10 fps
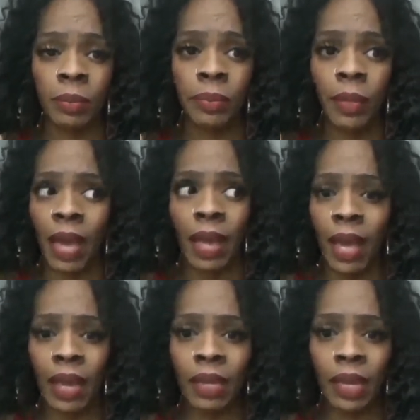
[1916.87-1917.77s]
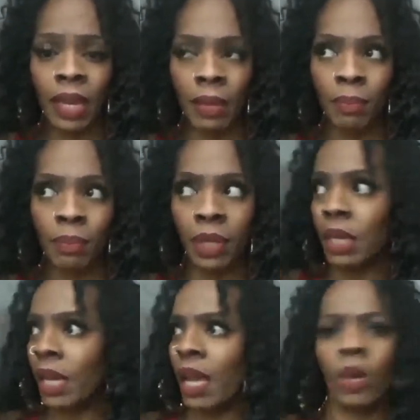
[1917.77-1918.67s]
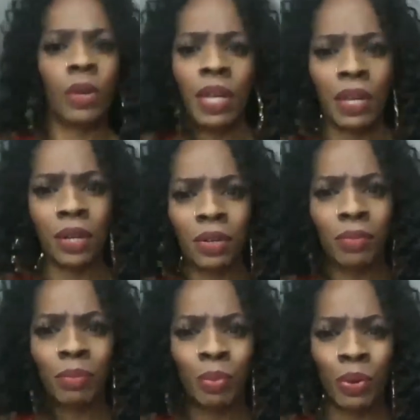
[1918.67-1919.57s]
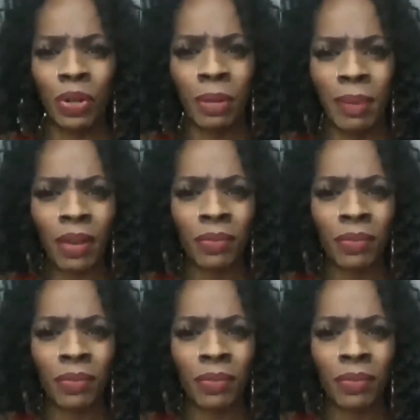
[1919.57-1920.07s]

I can't be out here worrying about